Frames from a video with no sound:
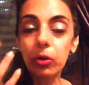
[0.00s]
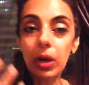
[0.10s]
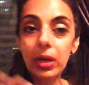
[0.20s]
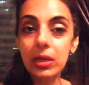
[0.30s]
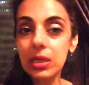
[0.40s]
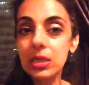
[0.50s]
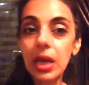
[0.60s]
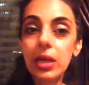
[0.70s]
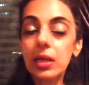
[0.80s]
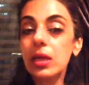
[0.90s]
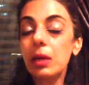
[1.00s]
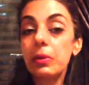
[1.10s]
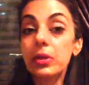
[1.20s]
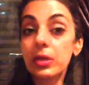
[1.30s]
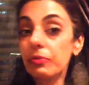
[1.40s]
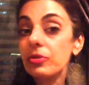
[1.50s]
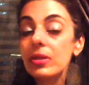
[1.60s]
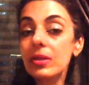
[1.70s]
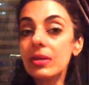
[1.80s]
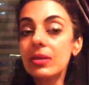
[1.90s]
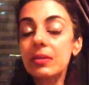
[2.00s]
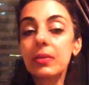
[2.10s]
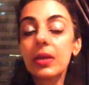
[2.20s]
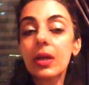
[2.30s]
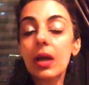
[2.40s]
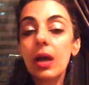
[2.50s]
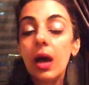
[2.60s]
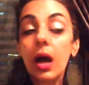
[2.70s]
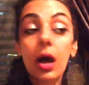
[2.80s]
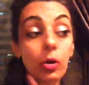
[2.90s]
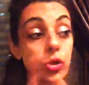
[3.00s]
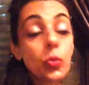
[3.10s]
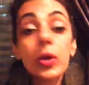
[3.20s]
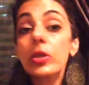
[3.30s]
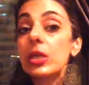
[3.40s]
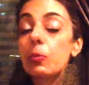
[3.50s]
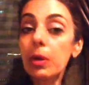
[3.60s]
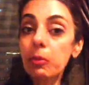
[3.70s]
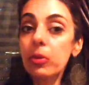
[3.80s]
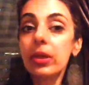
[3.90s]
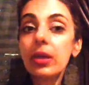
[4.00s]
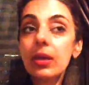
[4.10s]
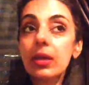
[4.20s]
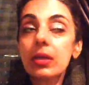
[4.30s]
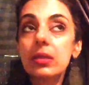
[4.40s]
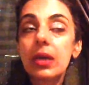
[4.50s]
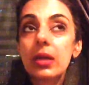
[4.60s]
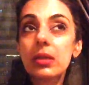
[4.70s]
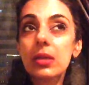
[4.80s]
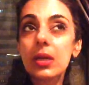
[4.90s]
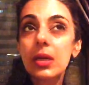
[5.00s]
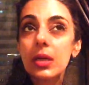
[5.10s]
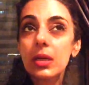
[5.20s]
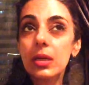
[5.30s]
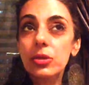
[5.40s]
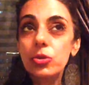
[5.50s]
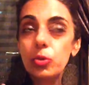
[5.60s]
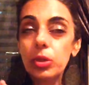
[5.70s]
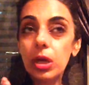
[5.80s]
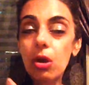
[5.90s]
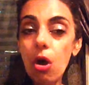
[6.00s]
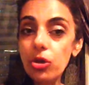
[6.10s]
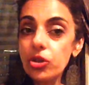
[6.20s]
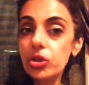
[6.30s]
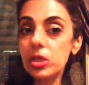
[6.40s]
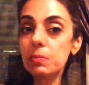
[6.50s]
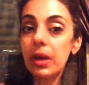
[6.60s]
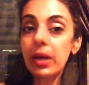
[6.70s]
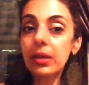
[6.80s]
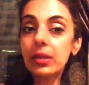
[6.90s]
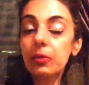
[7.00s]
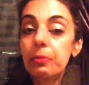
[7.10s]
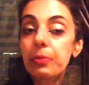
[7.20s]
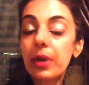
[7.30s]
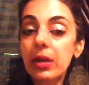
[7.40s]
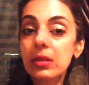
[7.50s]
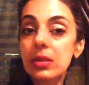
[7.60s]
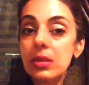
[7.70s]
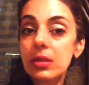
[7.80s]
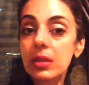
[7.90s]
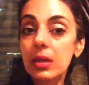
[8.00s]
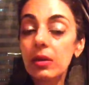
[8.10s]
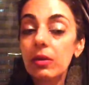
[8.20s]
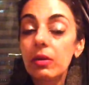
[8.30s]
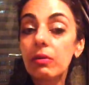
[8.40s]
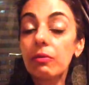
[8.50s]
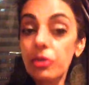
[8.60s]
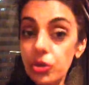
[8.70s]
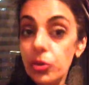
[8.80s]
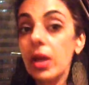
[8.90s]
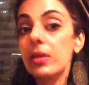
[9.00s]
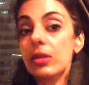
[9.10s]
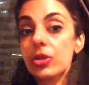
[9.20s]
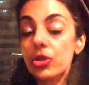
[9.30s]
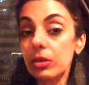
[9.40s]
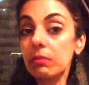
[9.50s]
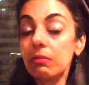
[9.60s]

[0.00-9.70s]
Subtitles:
understanding about the differences. I also want to say one more thing, is that it's through the conscious mind that we practice visualization.